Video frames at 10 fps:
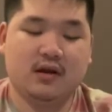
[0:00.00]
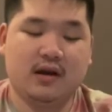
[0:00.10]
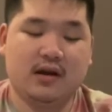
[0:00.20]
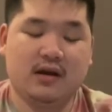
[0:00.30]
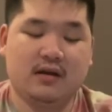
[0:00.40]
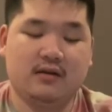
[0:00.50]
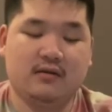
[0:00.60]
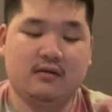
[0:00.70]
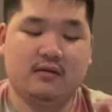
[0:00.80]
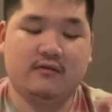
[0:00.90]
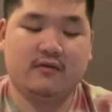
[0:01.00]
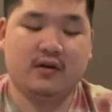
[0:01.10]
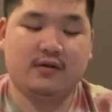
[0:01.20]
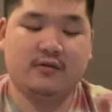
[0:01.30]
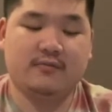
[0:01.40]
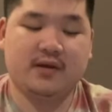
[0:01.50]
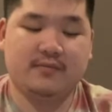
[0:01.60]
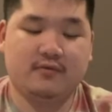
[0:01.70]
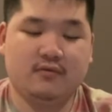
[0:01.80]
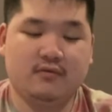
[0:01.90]
and for other
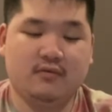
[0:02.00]
people,